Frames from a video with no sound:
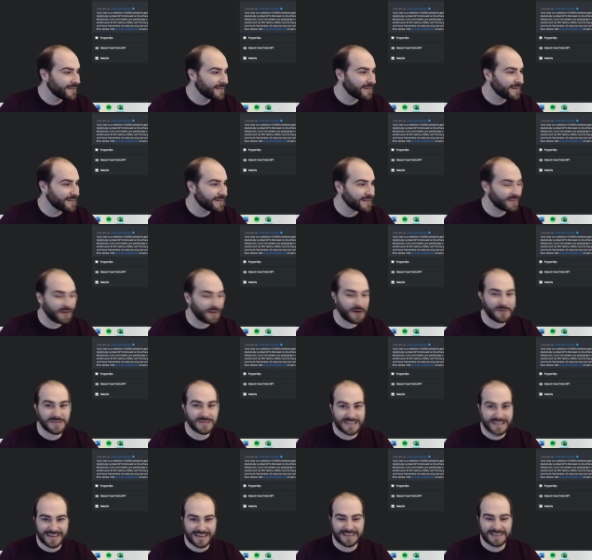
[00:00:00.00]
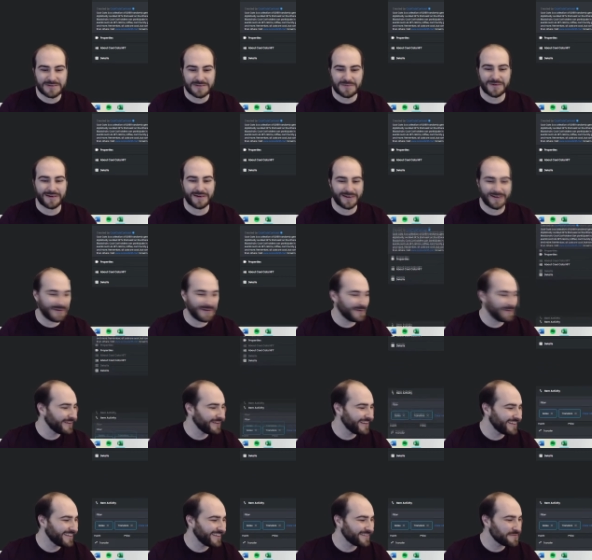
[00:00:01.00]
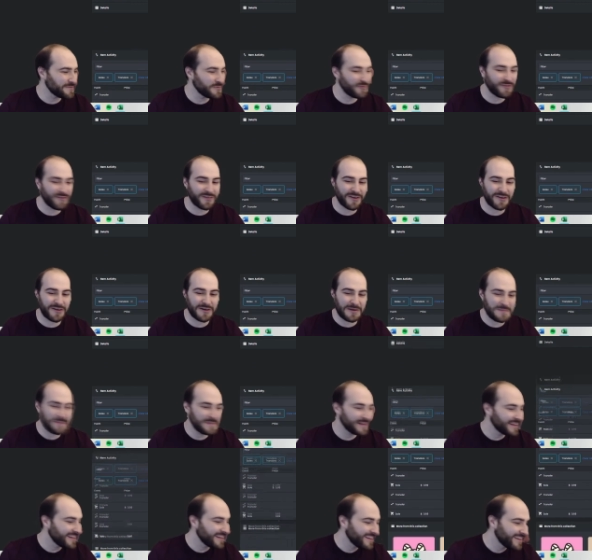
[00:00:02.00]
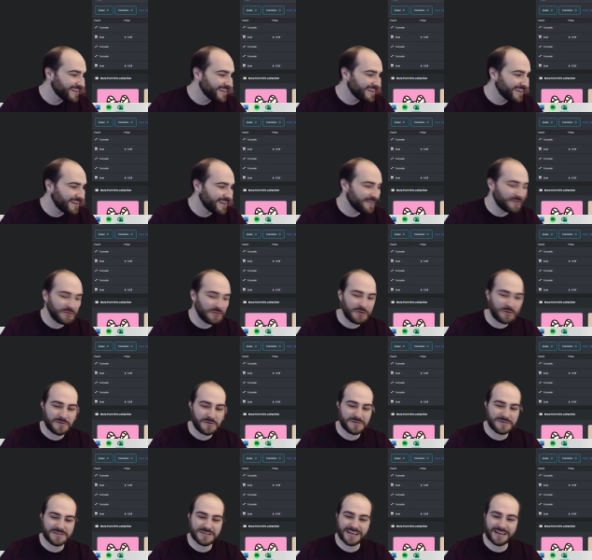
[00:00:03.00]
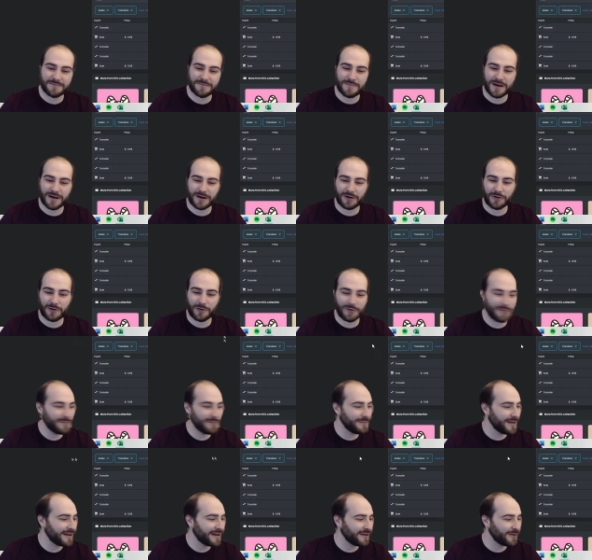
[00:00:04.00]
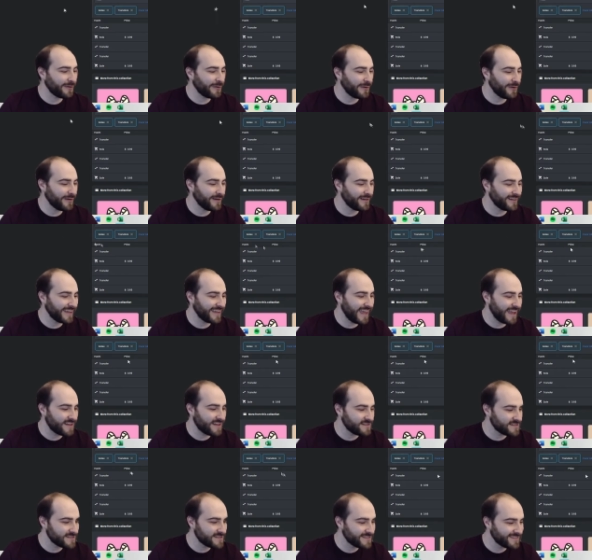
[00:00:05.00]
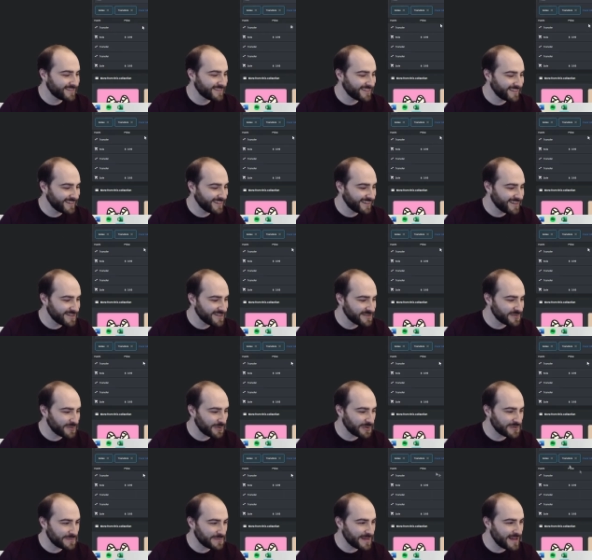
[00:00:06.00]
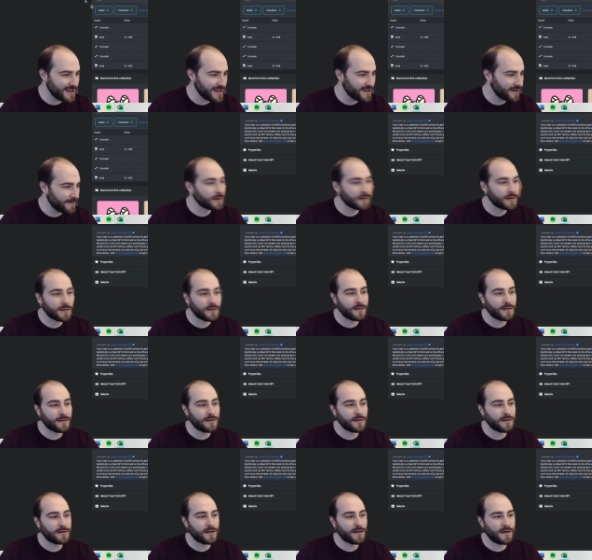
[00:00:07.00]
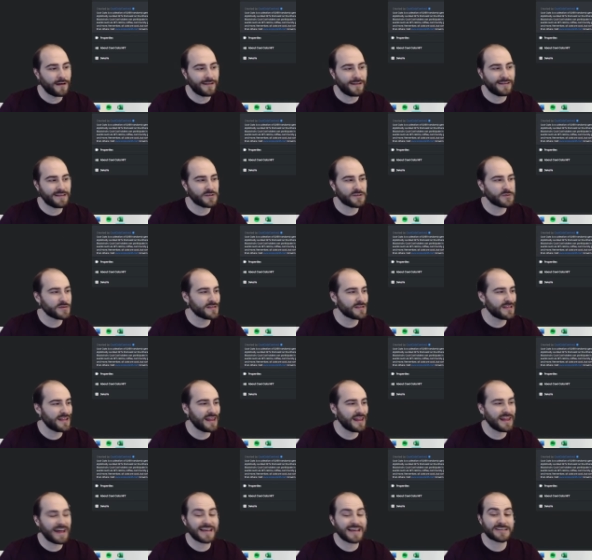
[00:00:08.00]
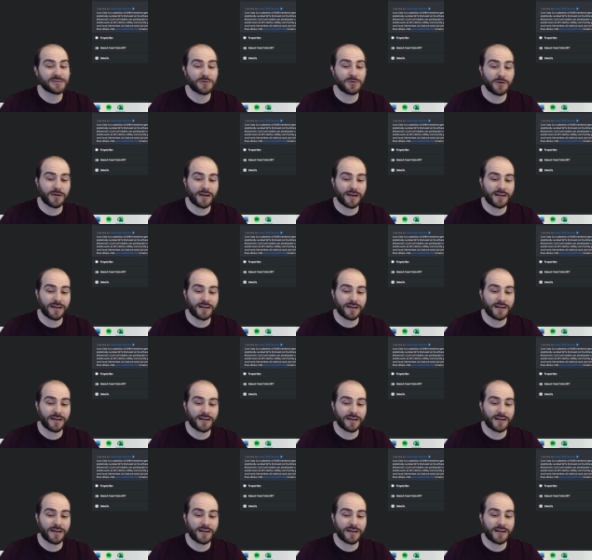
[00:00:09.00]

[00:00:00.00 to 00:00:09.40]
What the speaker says: Thought I was getting somewhere, you know, moving on up, even though it was like micro gains, so to speak. And this was the last cool cat that